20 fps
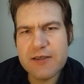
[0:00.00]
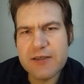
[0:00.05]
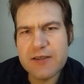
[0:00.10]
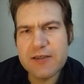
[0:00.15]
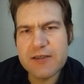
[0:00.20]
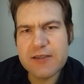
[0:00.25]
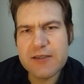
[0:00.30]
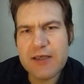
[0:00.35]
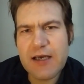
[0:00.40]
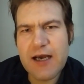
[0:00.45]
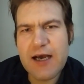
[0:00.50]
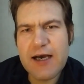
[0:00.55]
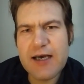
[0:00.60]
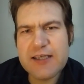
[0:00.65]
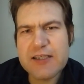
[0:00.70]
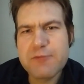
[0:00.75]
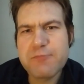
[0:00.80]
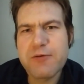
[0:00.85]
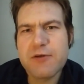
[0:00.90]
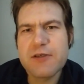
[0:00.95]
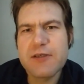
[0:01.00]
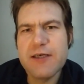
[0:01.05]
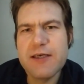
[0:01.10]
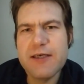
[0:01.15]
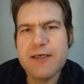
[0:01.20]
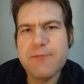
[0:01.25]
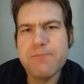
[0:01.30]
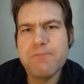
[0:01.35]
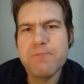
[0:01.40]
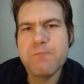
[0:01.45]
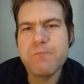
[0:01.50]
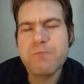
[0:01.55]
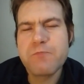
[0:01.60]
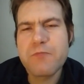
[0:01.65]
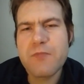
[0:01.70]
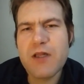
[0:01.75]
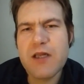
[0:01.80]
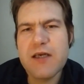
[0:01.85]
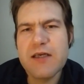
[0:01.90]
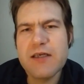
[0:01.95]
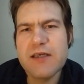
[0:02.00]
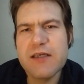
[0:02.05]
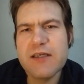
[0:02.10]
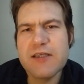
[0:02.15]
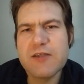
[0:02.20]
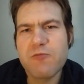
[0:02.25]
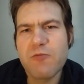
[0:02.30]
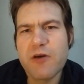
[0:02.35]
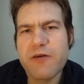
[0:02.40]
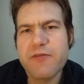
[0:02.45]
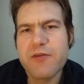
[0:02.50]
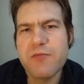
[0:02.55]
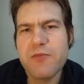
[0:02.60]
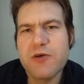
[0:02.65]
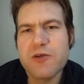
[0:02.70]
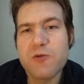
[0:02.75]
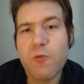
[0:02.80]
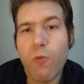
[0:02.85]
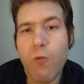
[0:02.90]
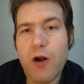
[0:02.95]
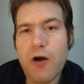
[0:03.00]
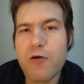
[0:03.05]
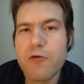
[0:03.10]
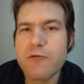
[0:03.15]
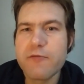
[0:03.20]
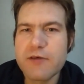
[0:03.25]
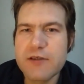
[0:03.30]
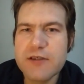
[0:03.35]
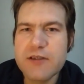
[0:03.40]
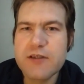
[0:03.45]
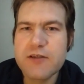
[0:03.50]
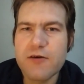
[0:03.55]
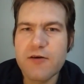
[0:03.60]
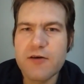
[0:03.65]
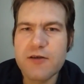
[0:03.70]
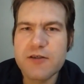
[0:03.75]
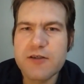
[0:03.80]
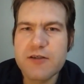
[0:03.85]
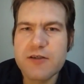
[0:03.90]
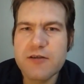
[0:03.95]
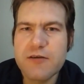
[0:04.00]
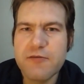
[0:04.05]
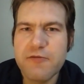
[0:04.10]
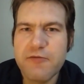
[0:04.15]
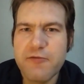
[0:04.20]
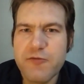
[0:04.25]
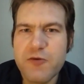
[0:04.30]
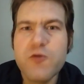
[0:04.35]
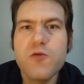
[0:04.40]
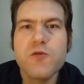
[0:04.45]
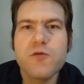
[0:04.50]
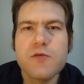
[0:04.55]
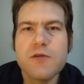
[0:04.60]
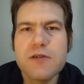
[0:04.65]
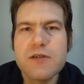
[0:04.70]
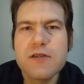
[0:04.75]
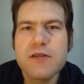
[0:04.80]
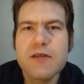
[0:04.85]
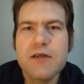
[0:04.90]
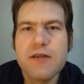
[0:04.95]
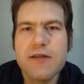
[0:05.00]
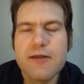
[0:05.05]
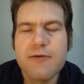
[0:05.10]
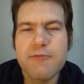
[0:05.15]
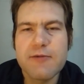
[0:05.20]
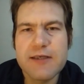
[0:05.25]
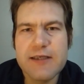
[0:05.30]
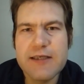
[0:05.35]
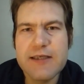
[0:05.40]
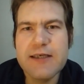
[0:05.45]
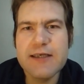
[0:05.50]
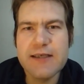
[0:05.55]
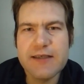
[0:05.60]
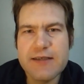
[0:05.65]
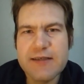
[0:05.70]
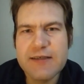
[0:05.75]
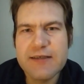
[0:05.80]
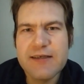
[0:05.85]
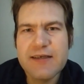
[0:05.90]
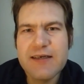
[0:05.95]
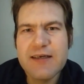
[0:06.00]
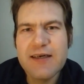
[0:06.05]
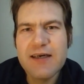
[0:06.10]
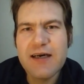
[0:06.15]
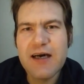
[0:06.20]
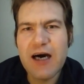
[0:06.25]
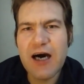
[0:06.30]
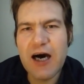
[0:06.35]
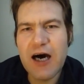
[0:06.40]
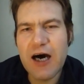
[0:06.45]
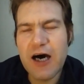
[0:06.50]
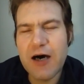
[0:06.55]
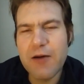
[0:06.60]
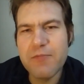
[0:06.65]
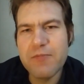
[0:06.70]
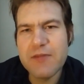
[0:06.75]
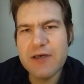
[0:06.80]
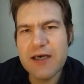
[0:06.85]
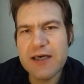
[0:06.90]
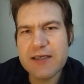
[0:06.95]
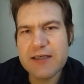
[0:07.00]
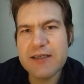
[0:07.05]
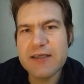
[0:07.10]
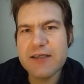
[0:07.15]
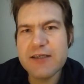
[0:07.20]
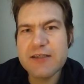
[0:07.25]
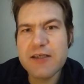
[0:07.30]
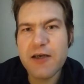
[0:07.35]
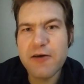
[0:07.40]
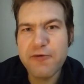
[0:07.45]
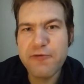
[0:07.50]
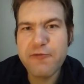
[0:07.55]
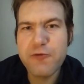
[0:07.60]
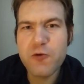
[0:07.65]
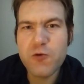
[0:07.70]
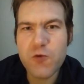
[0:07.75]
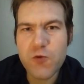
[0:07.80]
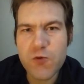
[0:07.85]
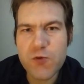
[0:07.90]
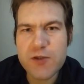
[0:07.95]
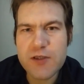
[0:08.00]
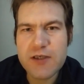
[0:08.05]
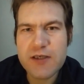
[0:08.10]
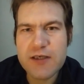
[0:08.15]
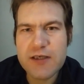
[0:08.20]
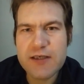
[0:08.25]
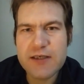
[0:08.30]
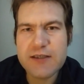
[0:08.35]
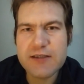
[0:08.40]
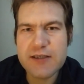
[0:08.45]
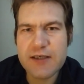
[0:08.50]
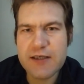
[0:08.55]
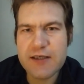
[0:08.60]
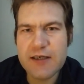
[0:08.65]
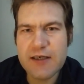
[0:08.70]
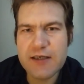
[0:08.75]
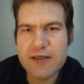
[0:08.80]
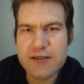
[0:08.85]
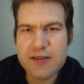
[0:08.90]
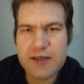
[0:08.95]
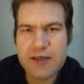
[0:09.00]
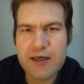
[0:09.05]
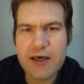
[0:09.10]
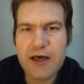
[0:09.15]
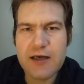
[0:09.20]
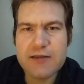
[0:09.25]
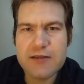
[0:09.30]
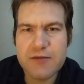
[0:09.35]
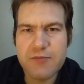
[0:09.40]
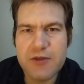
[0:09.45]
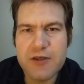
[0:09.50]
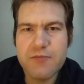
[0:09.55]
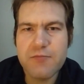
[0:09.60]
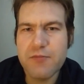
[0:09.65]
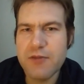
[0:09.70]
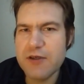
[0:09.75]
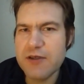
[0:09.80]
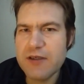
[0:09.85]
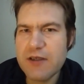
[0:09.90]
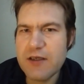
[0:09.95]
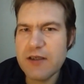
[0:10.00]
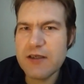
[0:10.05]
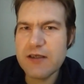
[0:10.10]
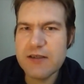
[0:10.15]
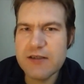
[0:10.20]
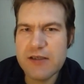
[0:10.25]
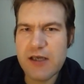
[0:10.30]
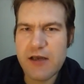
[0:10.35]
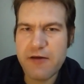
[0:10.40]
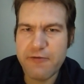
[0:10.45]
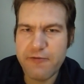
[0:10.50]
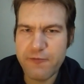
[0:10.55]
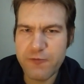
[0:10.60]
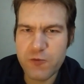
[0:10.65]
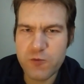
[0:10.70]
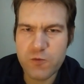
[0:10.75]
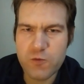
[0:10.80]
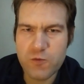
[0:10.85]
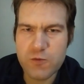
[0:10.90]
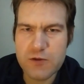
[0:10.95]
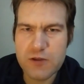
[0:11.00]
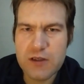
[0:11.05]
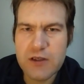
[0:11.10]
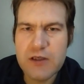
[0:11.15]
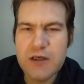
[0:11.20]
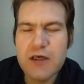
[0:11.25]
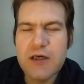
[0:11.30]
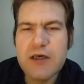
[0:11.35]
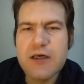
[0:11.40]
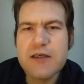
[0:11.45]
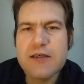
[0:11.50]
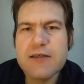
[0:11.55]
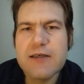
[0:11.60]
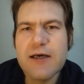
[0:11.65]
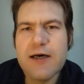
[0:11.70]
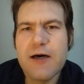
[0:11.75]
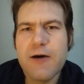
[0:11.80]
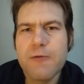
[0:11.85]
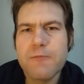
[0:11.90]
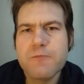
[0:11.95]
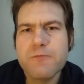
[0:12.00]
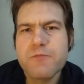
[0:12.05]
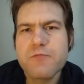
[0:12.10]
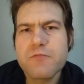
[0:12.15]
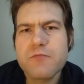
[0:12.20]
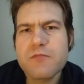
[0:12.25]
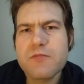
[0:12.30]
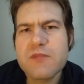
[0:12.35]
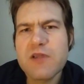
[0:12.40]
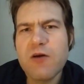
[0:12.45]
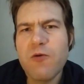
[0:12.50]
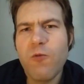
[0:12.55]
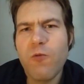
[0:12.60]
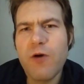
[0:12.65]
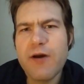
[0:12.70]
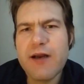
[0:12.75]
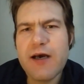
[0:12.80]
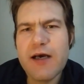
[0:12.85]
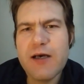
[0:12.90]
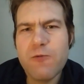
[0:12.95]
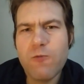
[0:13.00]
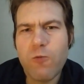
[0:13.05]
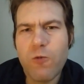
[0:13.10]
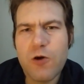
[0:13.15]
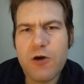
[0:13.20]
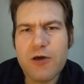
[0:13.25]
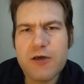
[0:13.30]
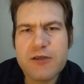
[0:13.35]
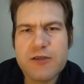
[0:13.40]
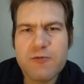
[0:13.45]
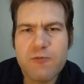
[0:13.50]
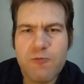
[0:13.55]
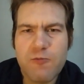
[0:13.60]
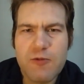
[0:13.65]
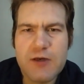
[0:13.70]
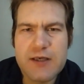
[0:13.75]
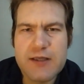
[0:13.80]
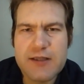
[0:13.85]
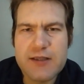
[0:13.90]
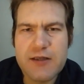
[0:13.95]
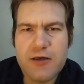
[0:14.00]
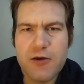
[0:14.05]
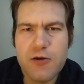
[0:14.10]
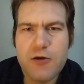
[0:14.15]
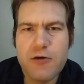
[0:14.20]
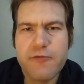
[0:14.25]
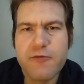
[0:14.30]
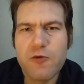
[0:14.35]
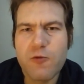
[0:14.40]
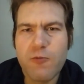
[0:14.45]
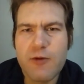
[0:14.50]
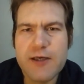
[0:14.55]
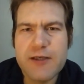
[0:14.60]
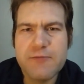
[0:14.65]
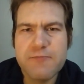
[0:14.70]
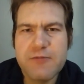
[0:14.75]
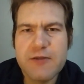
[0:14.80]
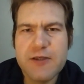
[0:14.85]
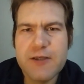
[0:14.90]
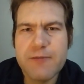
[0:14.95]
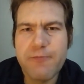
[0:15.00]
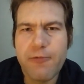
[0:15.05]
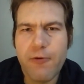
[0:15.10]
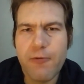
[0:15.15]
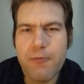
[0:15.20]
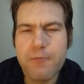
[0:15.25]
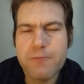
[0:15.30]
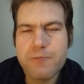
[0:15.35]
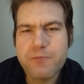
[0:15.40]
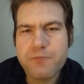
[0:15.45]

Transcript: is, aspartame is one of the most well-researched foods that we eat, um, and it is a food. It is an it is a condiment, but it is a food. Now when I worked with overweight people,